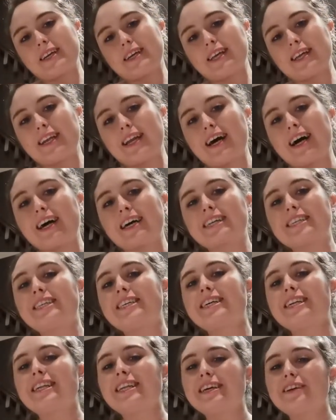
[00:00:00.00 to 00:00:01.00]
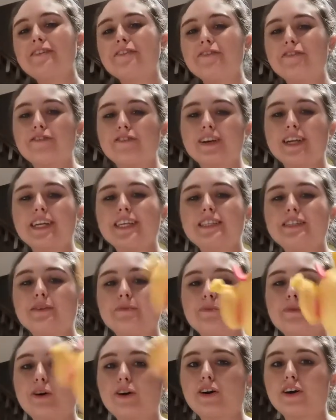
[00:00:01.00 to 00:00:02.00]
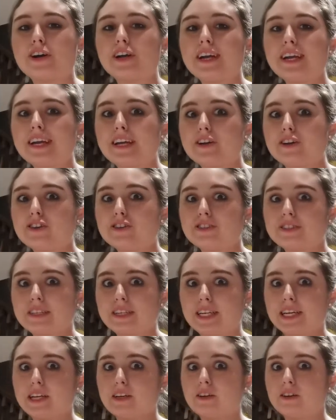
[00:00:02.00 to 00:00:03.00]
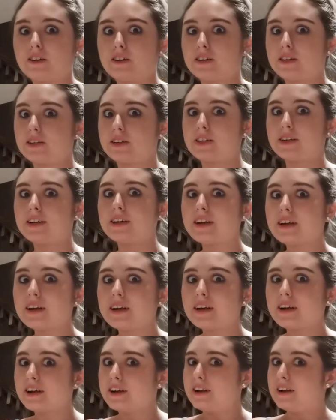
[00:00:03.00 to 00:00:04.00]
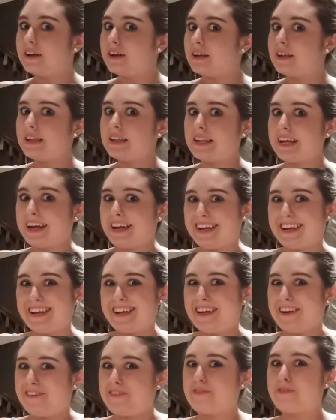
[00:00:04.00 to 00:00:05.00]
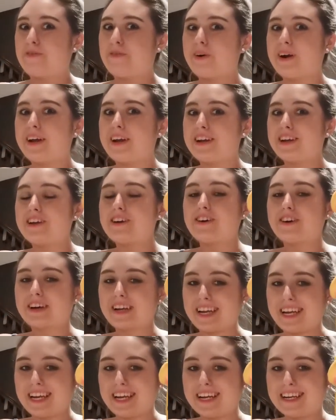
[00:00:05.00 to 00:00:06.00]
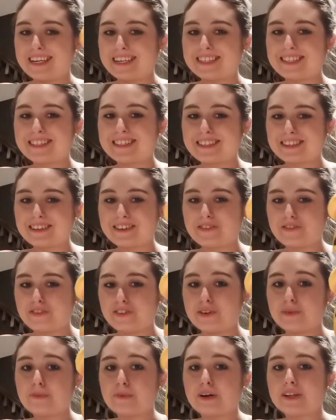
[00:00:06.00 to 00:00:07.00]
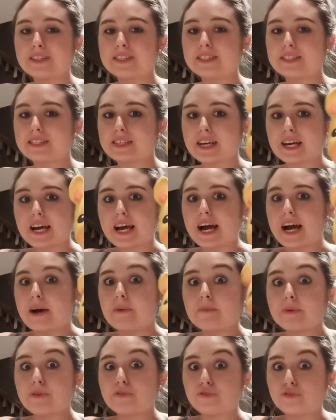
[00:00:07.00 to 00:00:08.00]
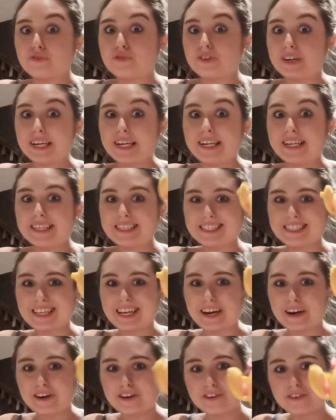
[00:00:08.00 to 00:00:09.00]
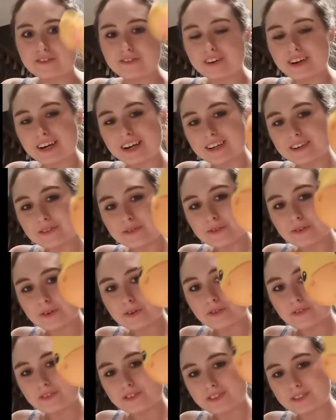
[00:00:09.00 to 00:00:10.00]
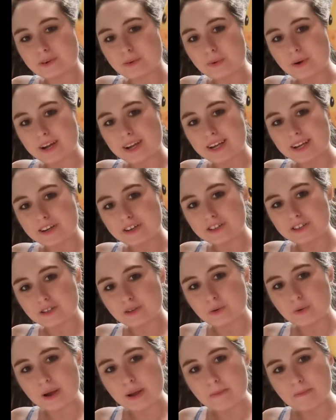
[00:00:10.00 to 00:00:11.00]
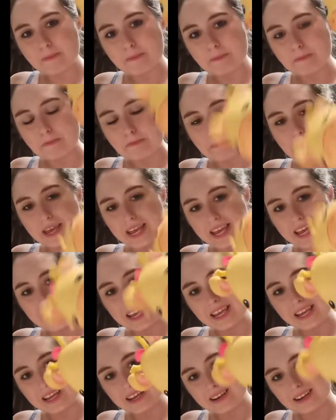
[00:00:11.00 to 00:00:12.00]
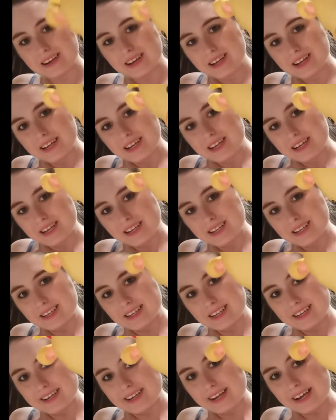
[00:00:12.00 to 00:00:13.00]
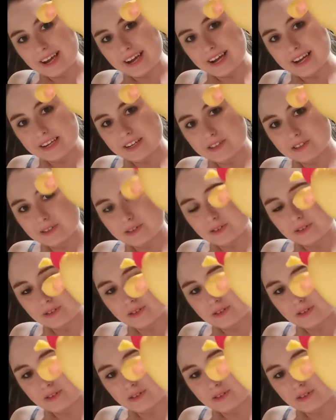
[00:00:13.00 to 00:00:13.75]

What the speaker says: it actually freaked him out. He used to like look at it like at quite a young age, a few months, and be really scared of it. I don't know if it's quite big, and it like hangs